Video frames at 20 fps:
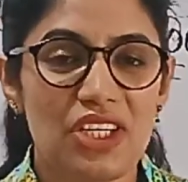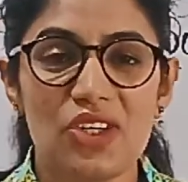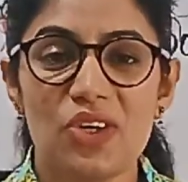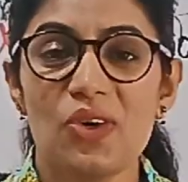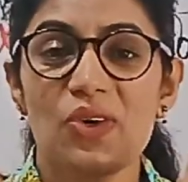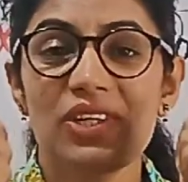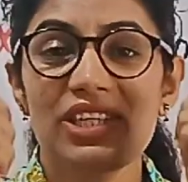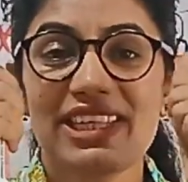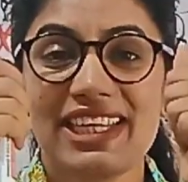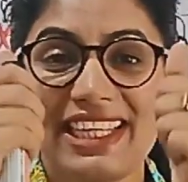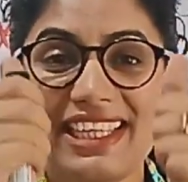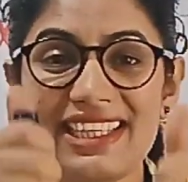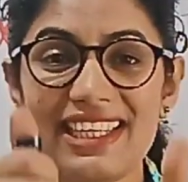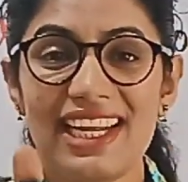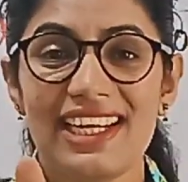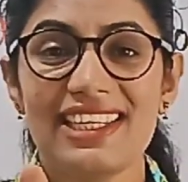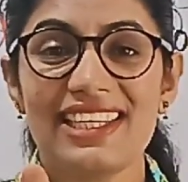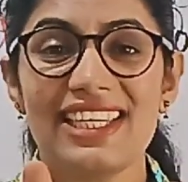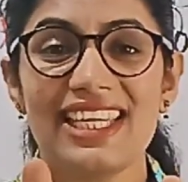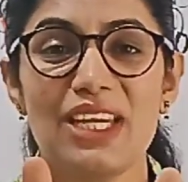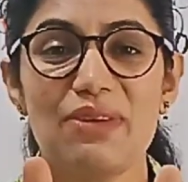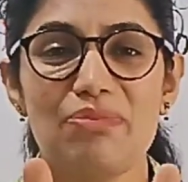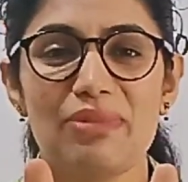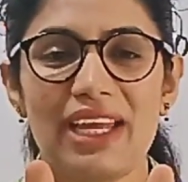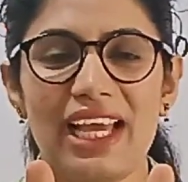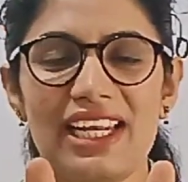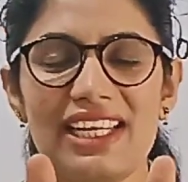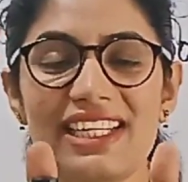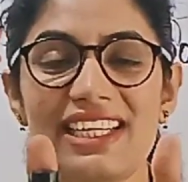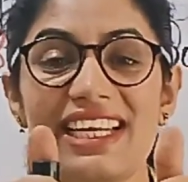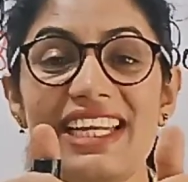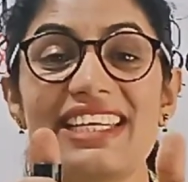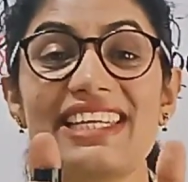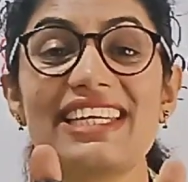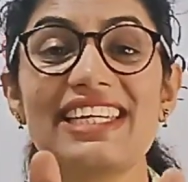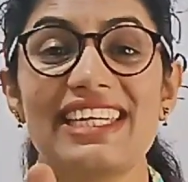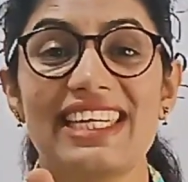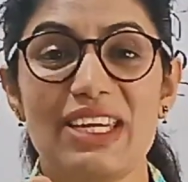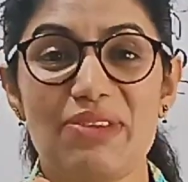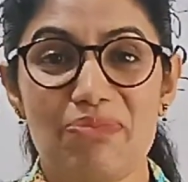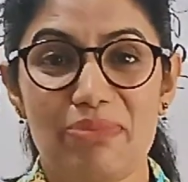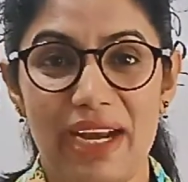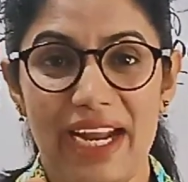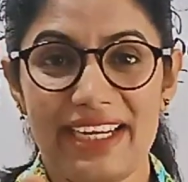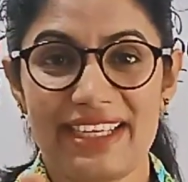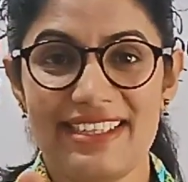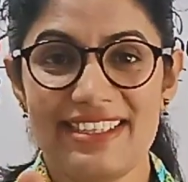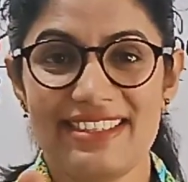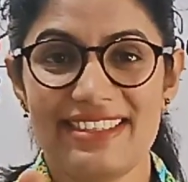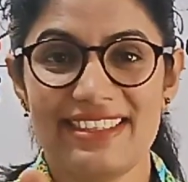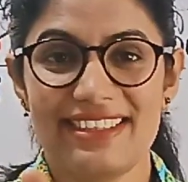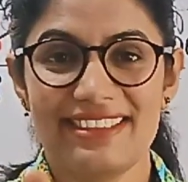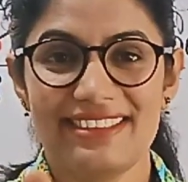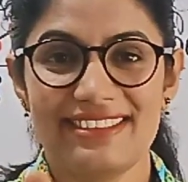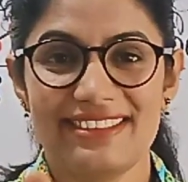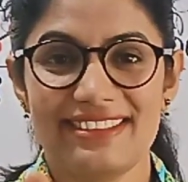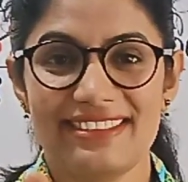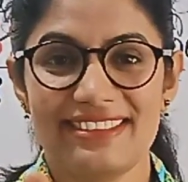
video. Till then, keep calculating, keep practicing.